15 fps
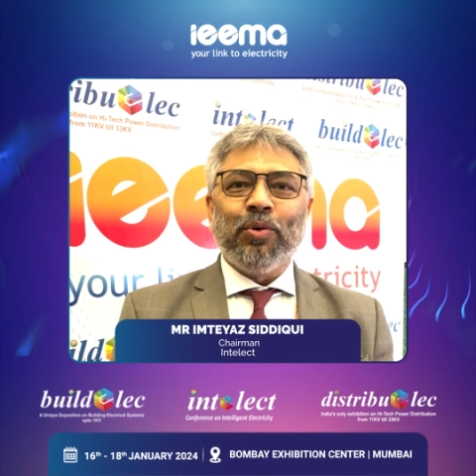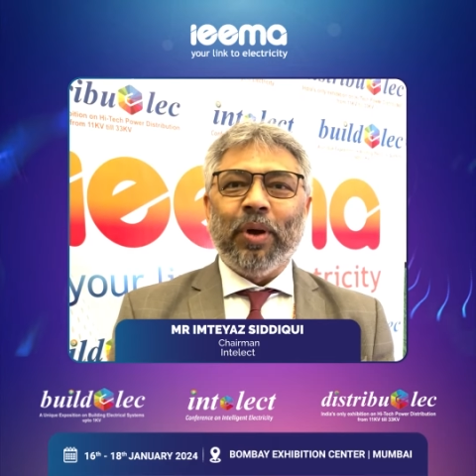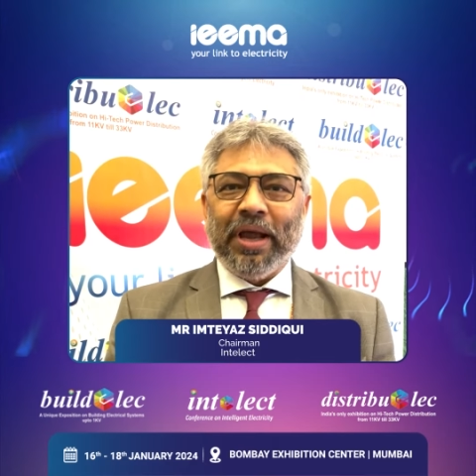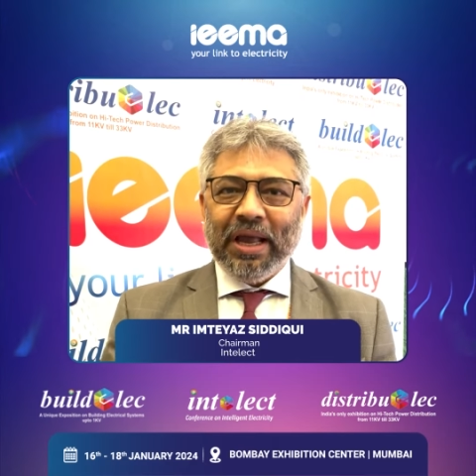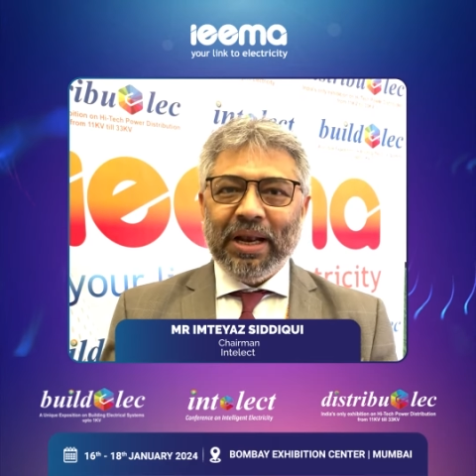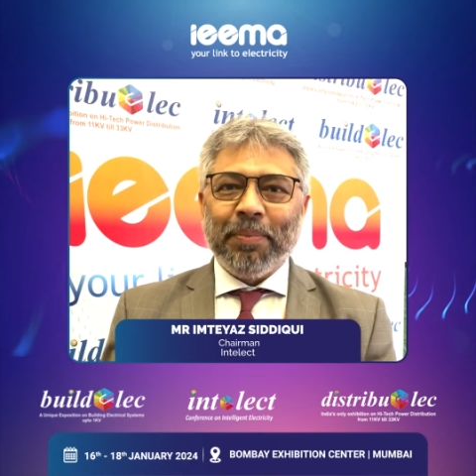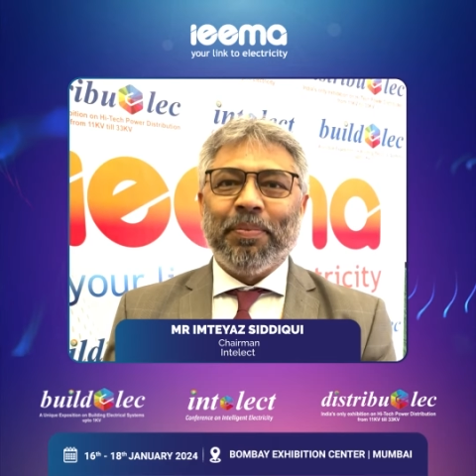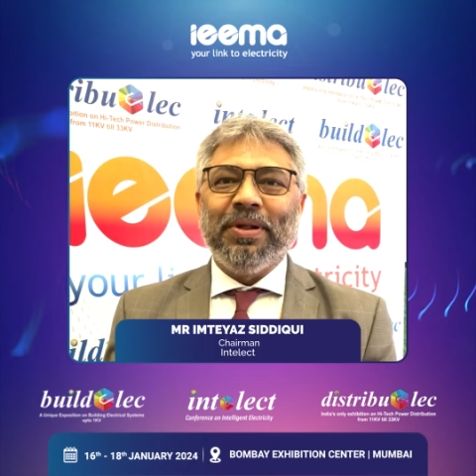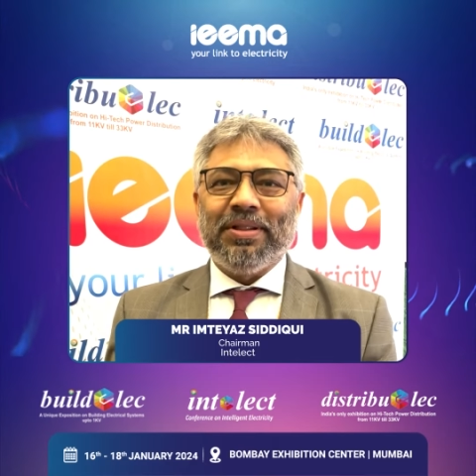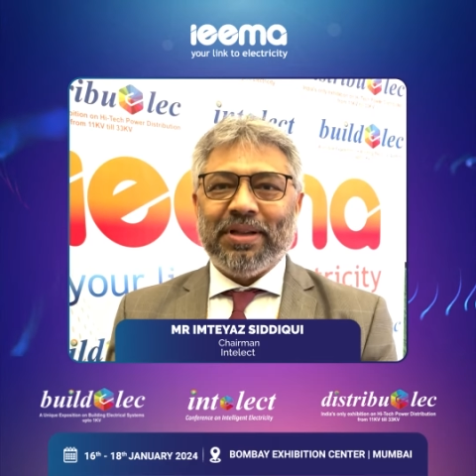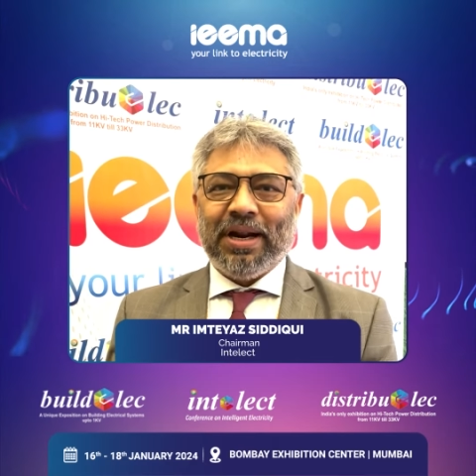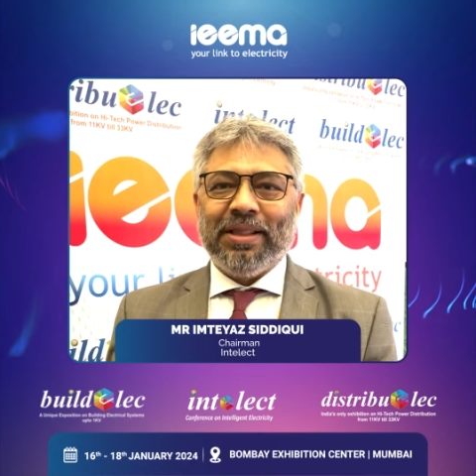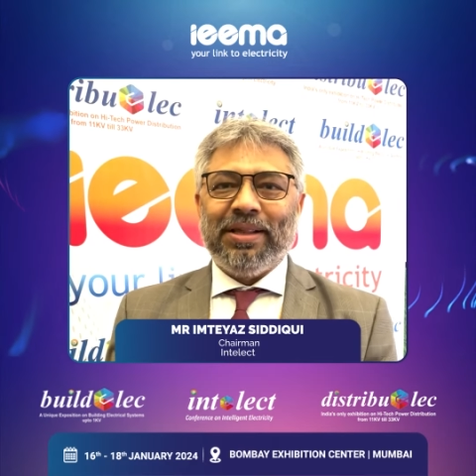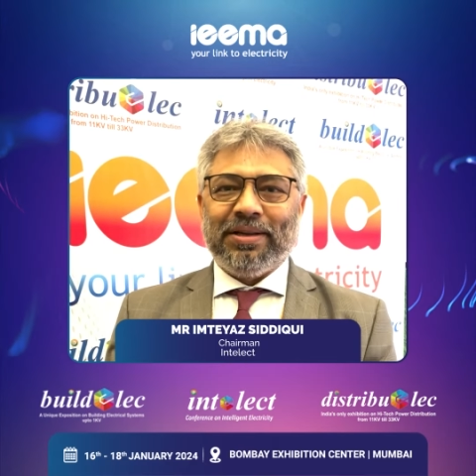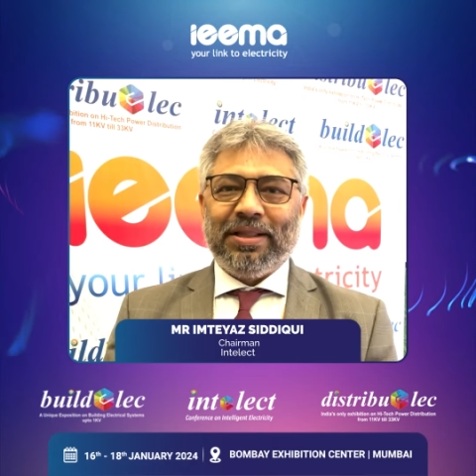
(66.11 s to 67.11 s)
to help us
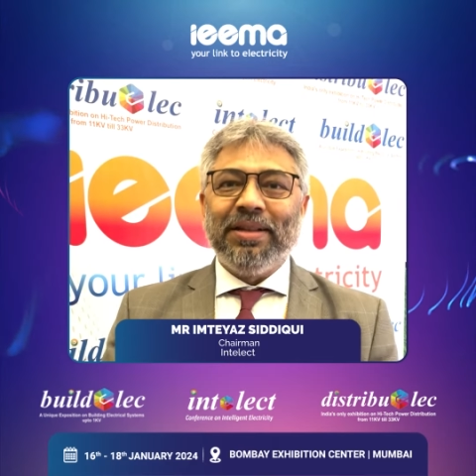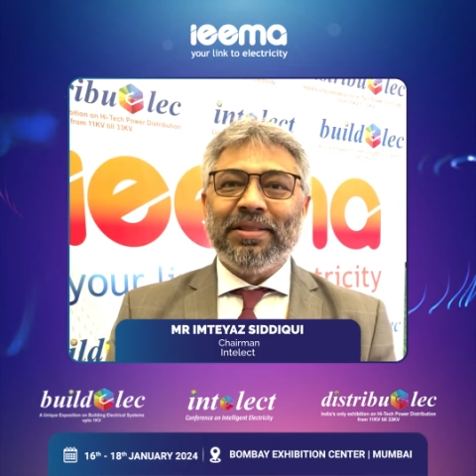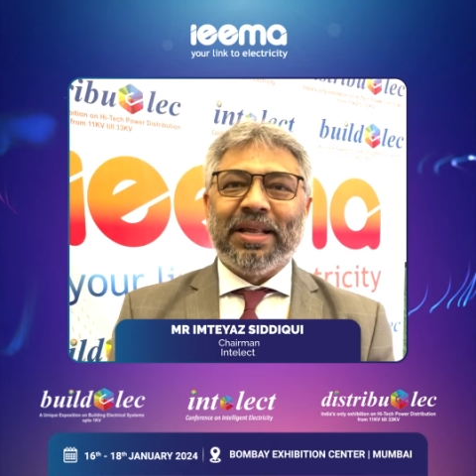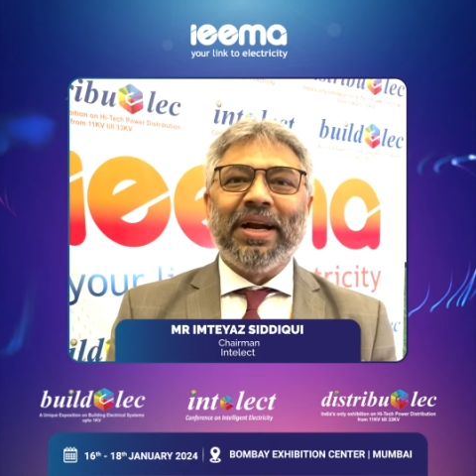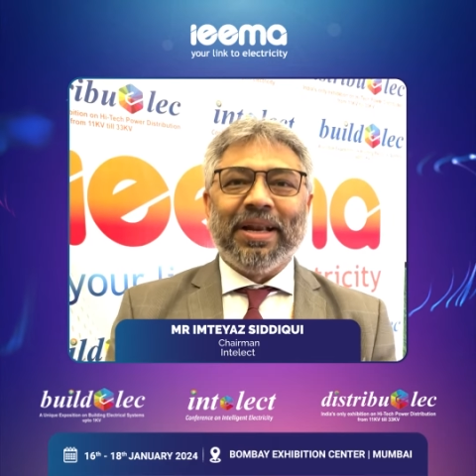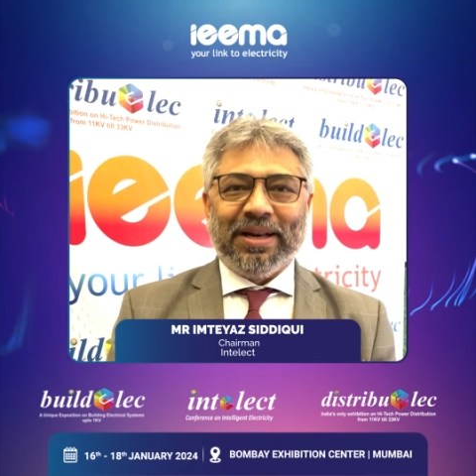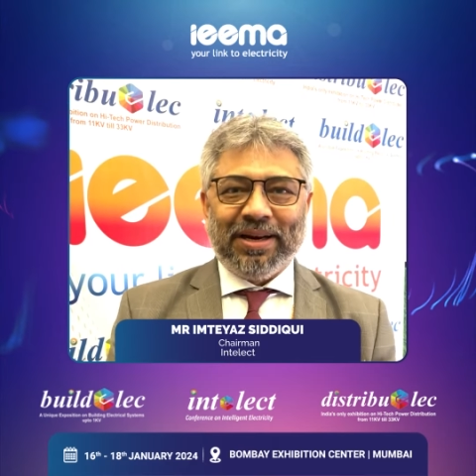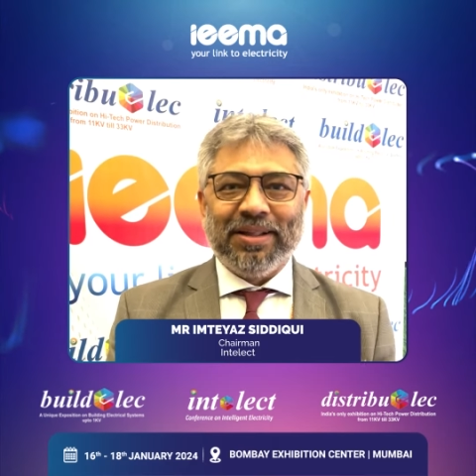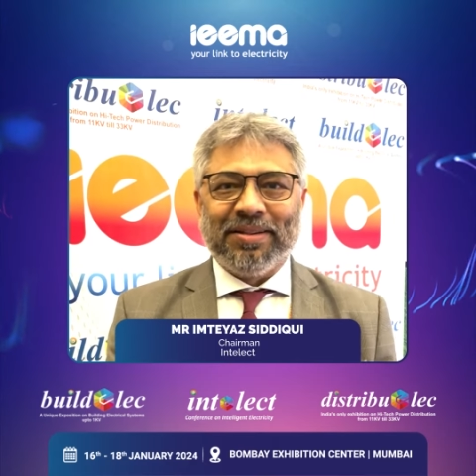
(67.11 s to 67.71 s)
rather than threaten